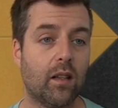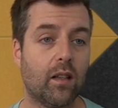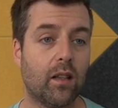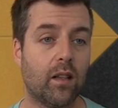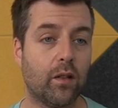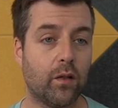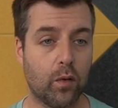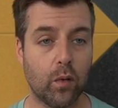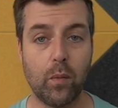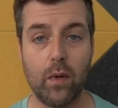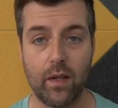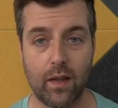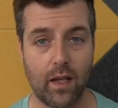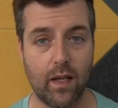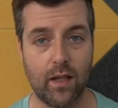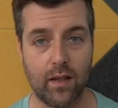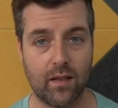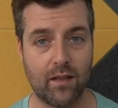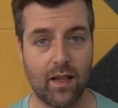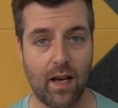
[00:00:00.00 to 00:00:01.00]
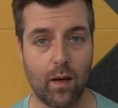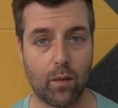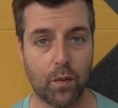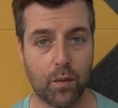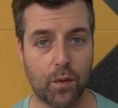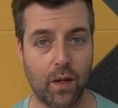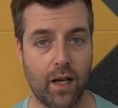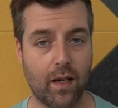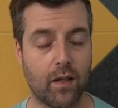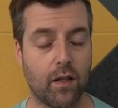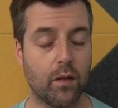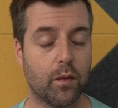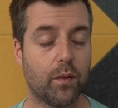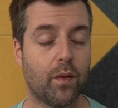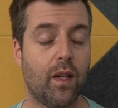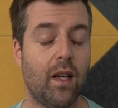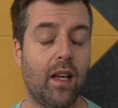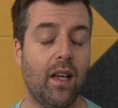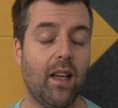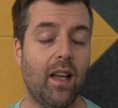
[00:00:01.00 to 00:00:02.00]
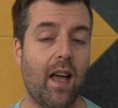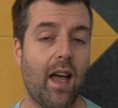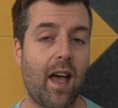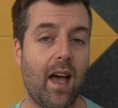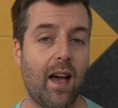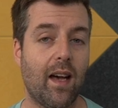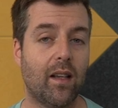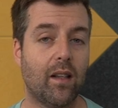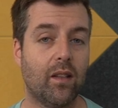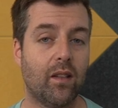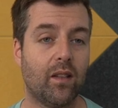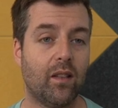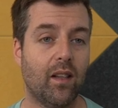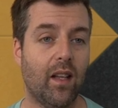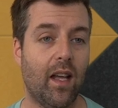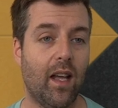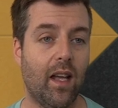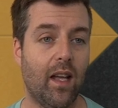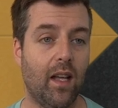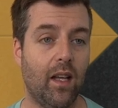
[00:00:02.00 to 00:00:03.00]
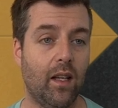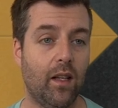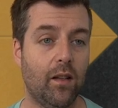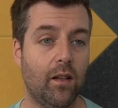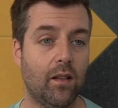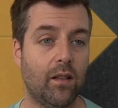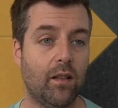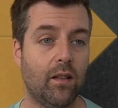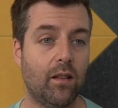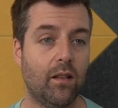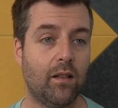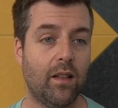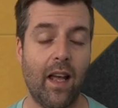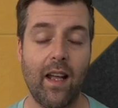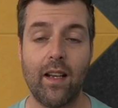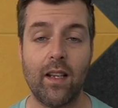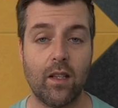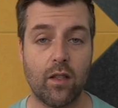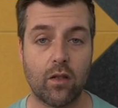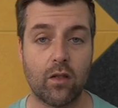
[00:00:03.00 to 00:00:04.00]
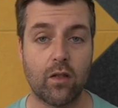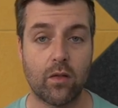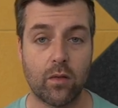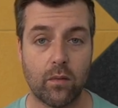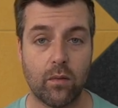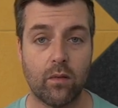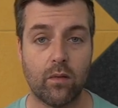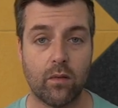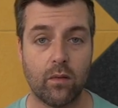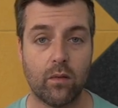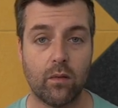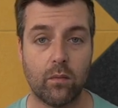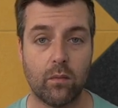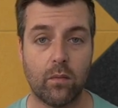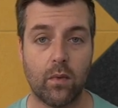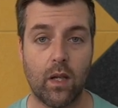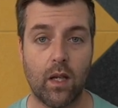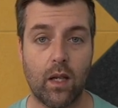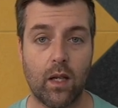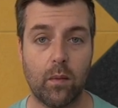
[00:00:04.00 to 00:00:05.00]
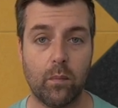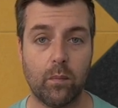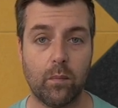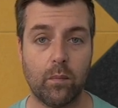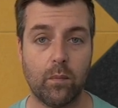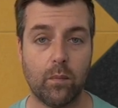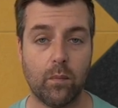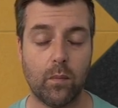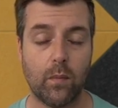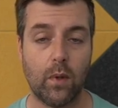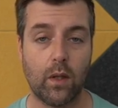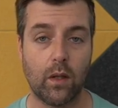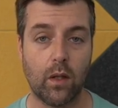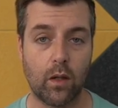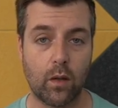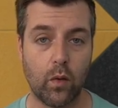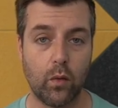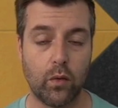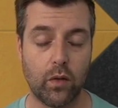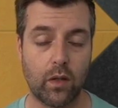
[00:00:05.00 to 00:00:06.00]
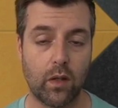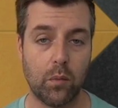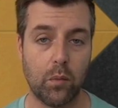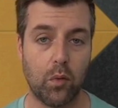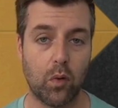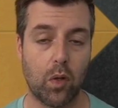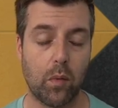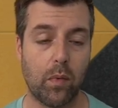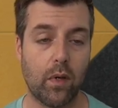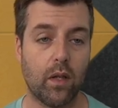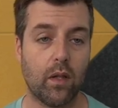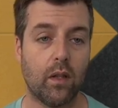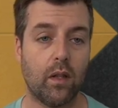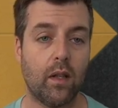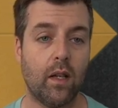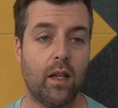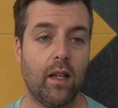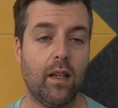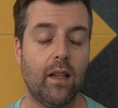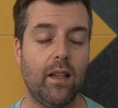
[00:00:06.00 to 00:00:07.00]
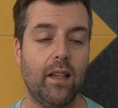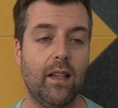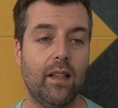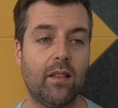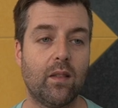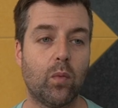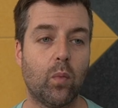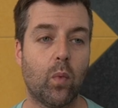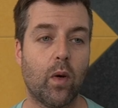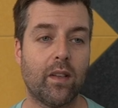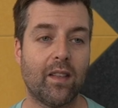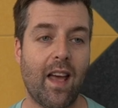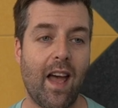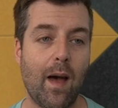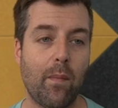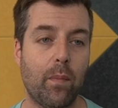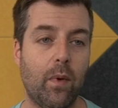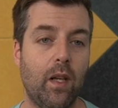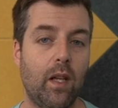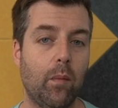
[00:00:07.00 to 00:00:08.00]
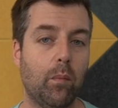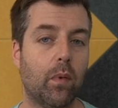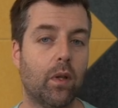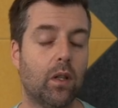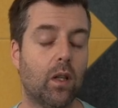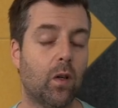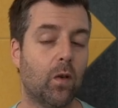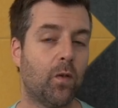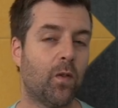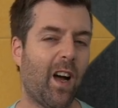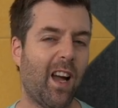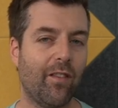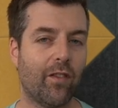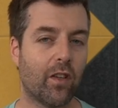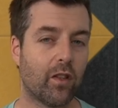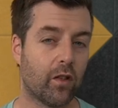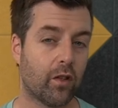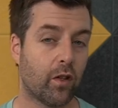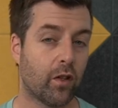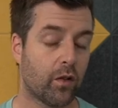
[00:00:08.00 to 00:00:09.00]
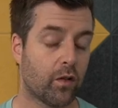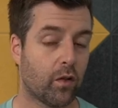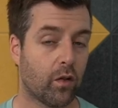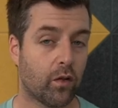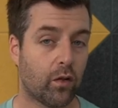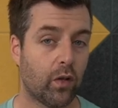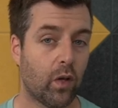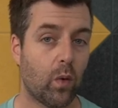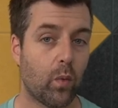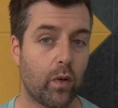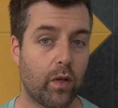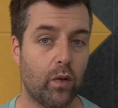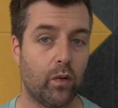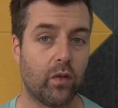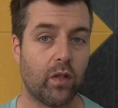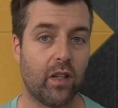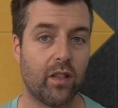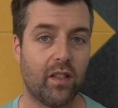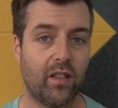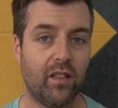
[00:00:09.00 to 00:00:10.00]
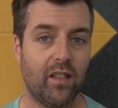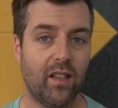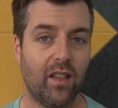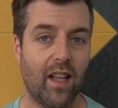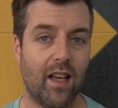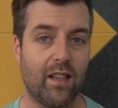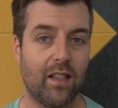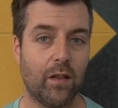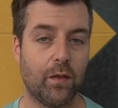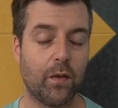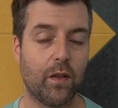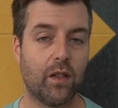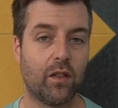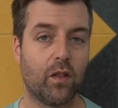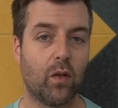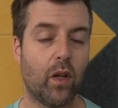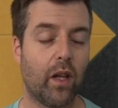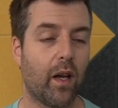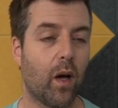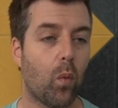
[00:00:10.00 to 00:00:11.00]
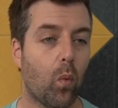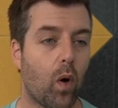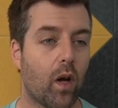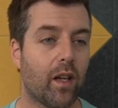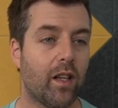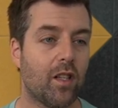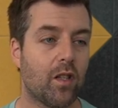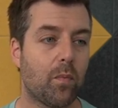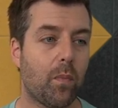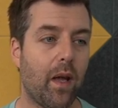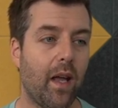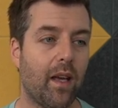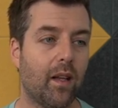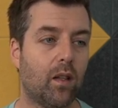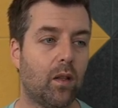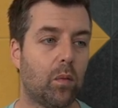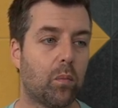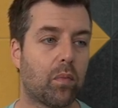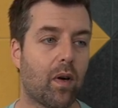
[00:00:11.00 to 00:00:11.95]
assuming that it's not reflective, as a 10-inch acoustic absorber. It's what's happening below 500 hertz or so where you start to see that difference. So like a 1-inch panel,